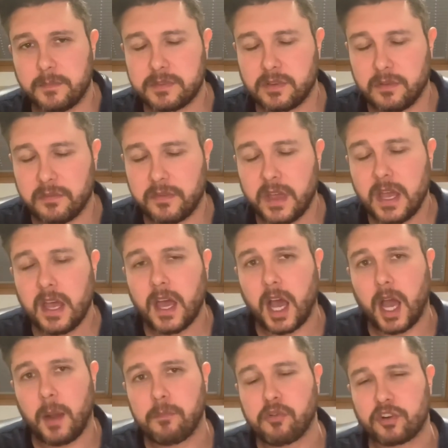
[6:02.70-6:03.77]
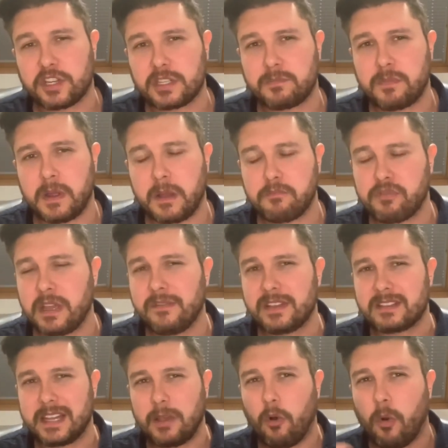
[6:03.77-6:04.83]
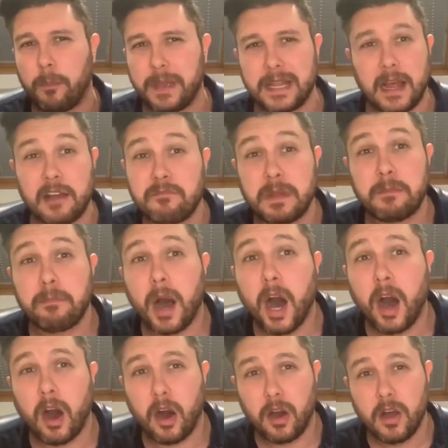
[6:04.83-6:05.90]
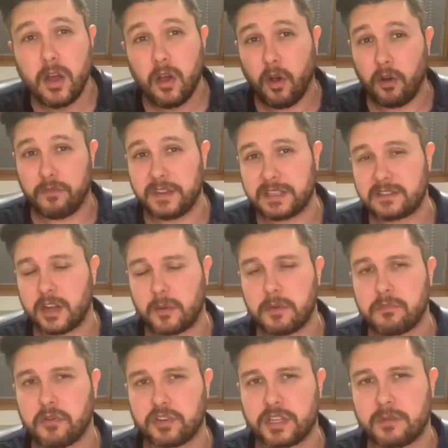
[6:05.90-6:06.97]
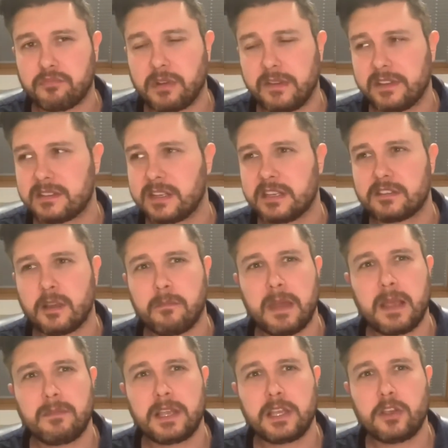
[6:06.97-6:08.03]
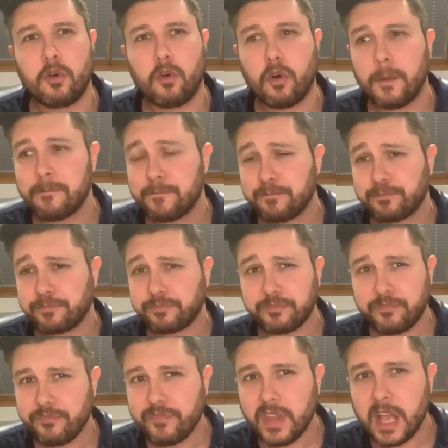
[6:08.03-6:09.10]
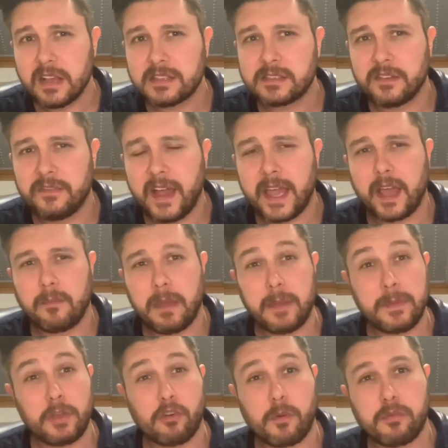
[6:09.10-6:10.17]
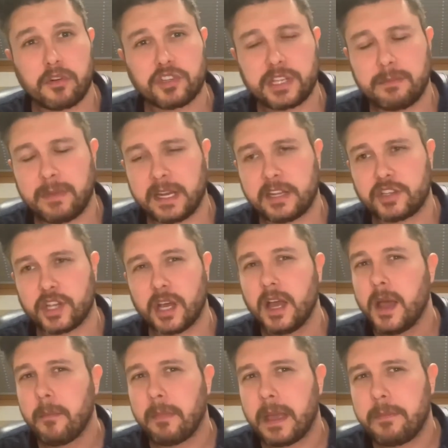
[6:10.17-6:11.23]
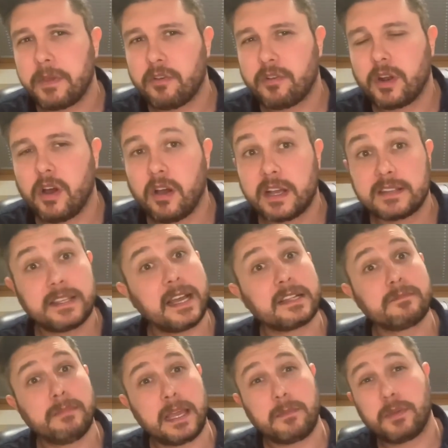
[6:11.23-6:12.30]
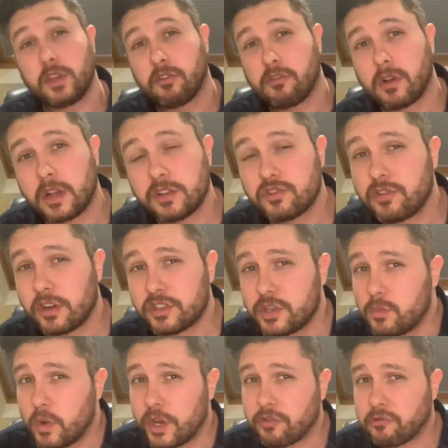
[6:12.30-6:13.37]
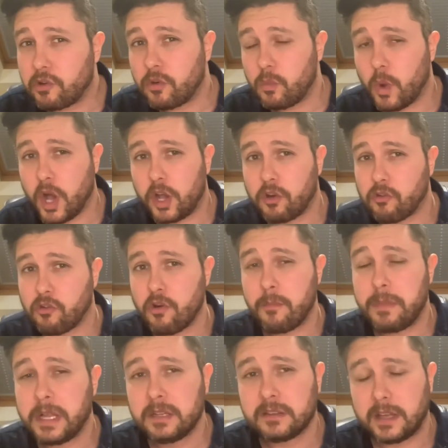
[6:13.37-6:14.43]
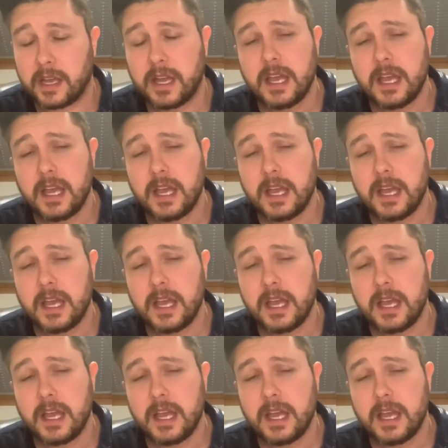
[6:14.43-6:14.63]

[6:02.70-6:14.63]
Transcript: of projects previously, or have been part of this type of project previously. So maybe you're a surveyor, maybe you're a project manager, maybe you're an architect, maybe you're a construction worker or a builder,